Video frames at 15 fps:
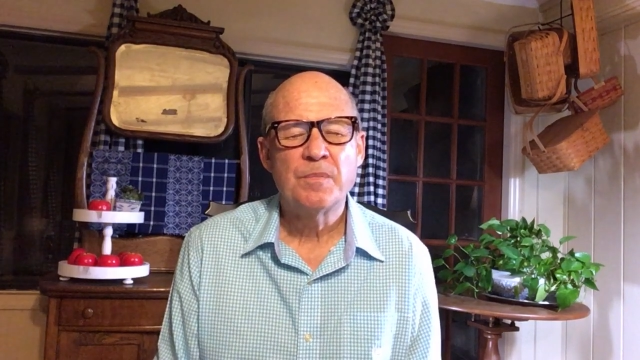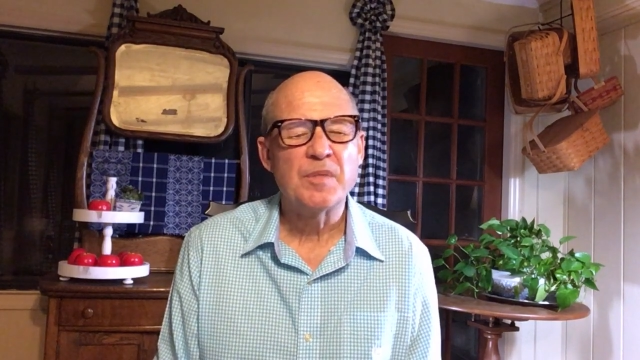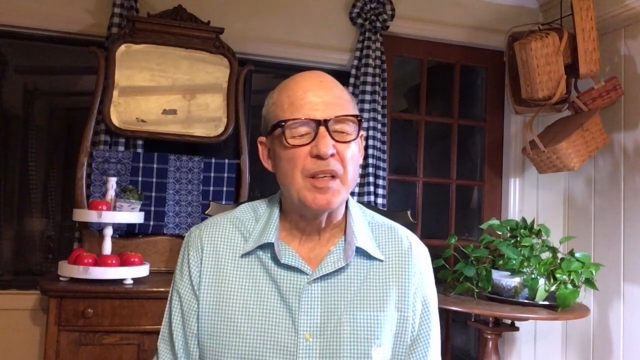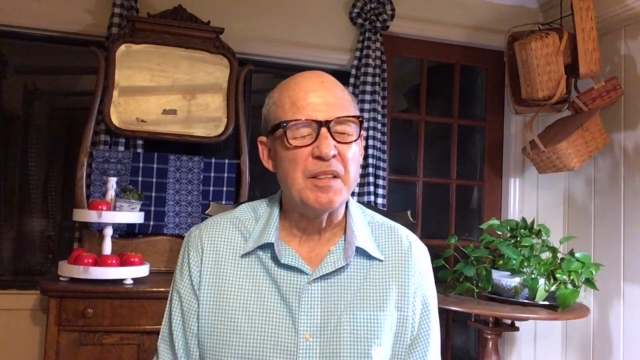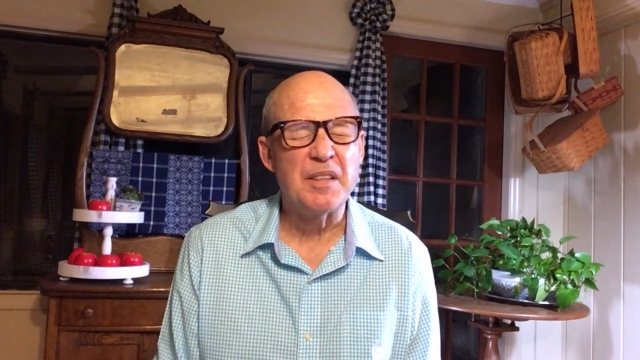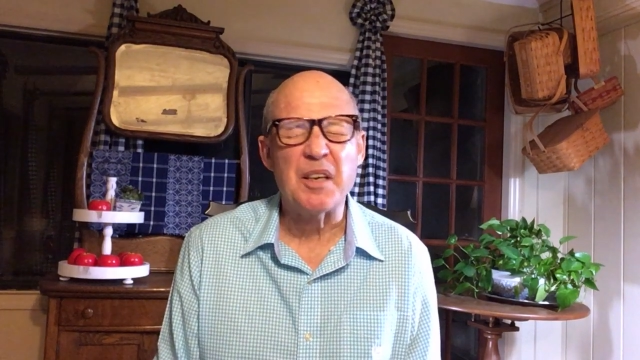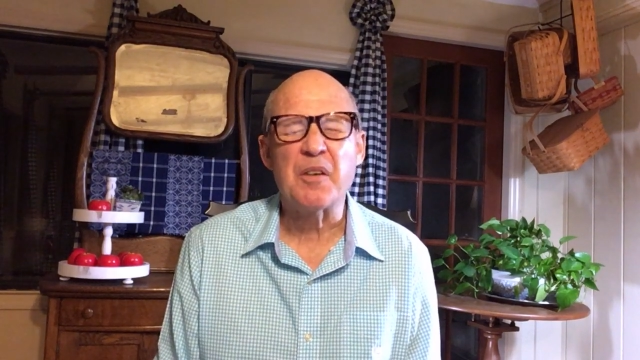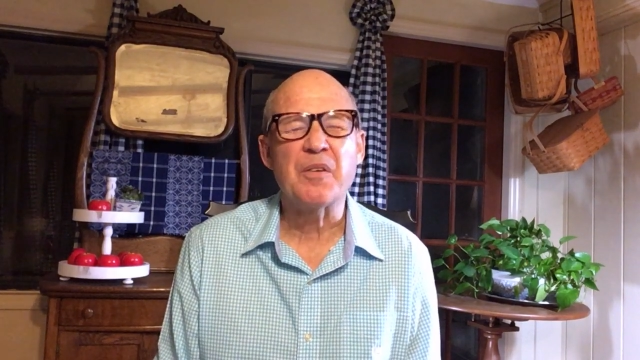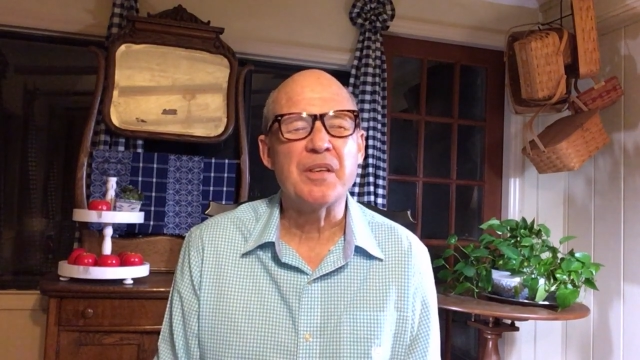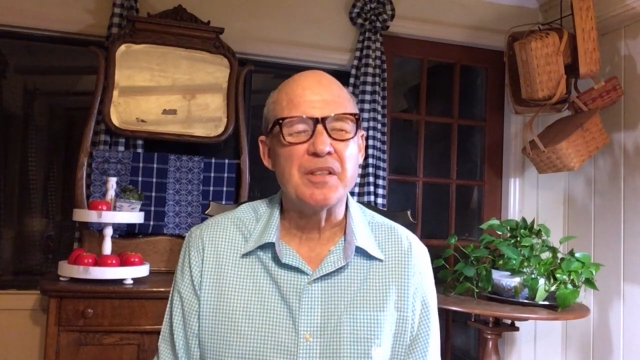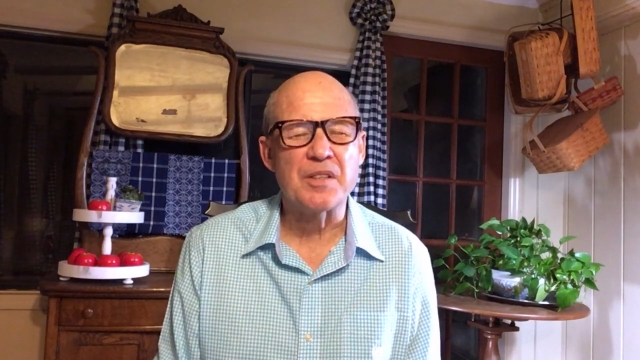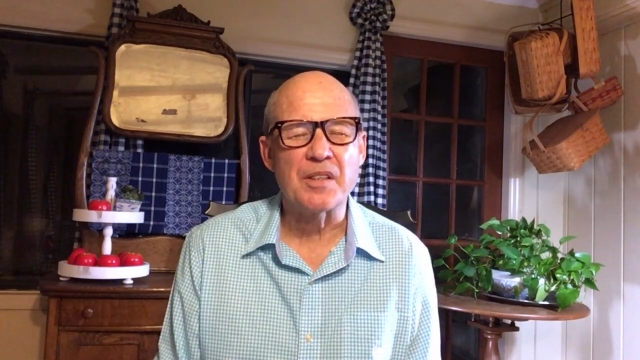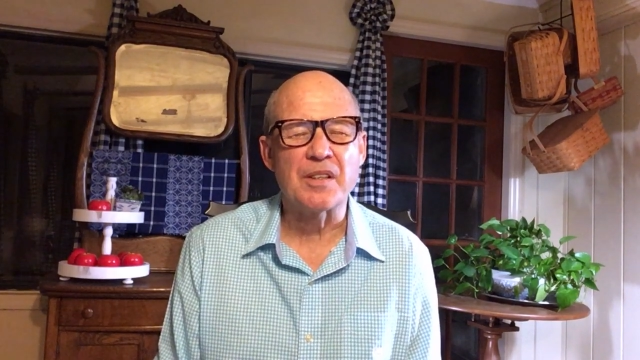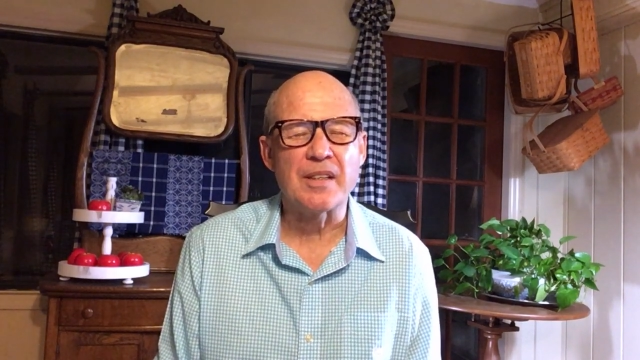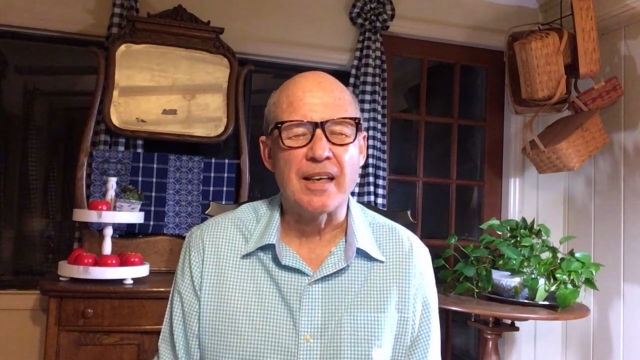that there
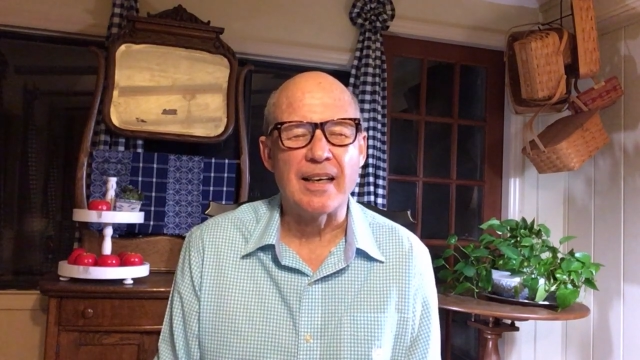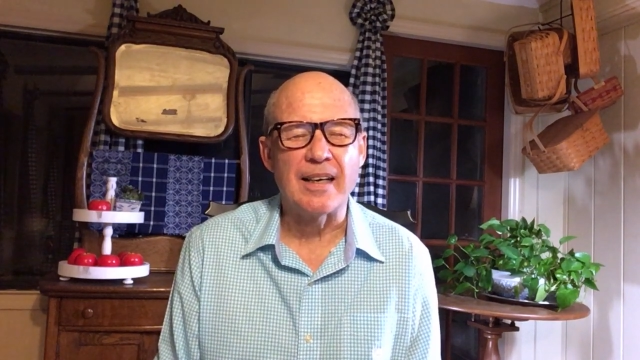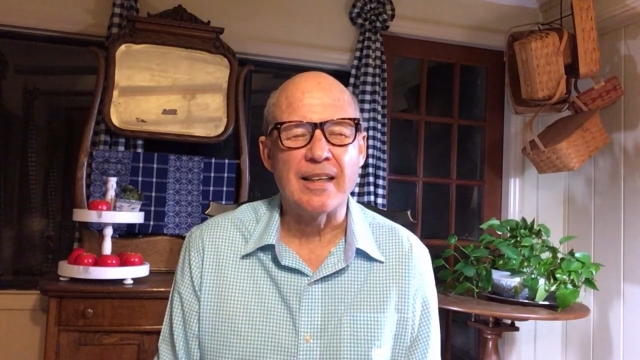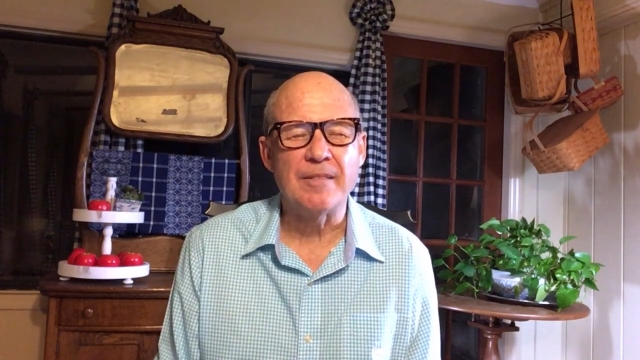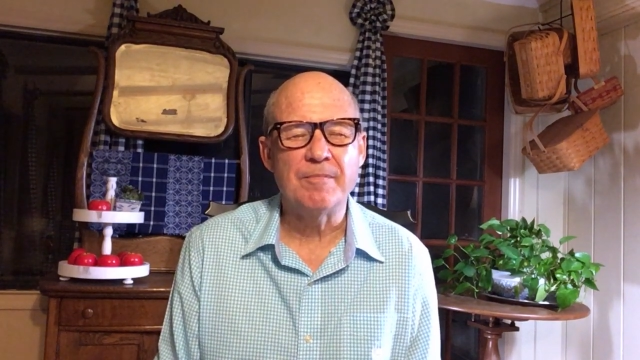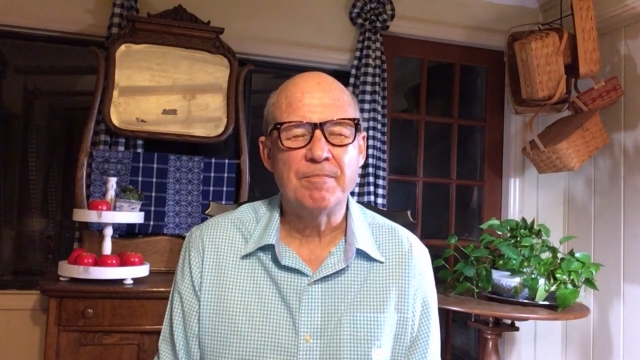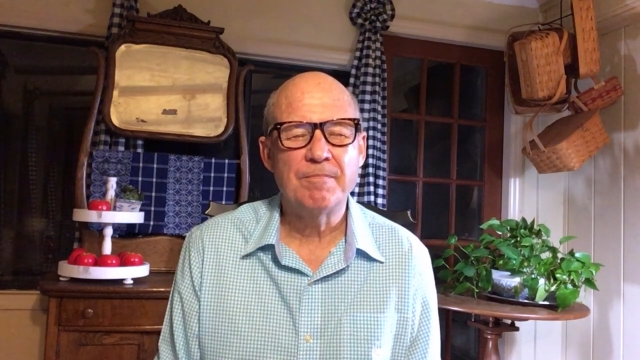is a God,